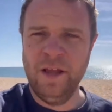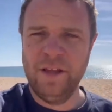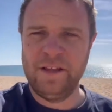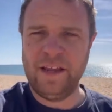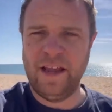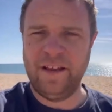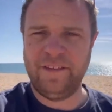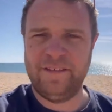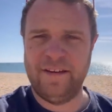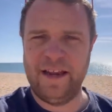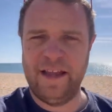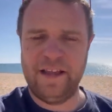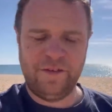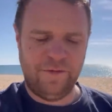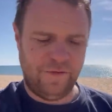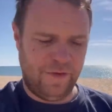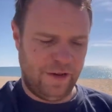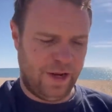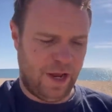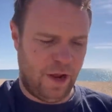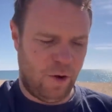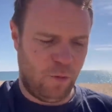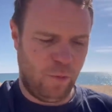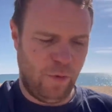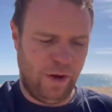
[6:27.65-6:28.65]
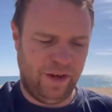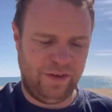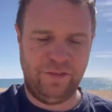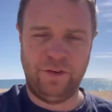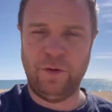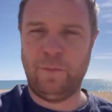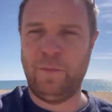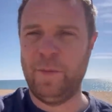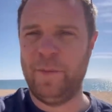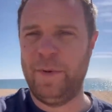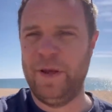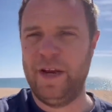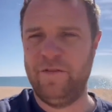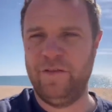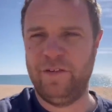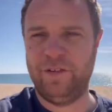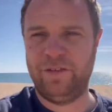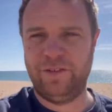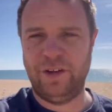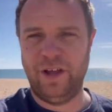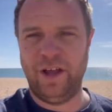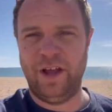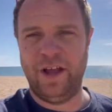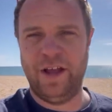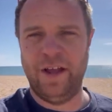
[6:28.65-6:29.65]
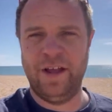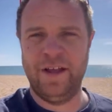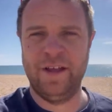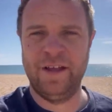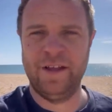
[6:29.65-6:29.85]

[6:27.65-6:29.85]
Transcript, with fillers: Yesterday's video whisked up a bit of a stir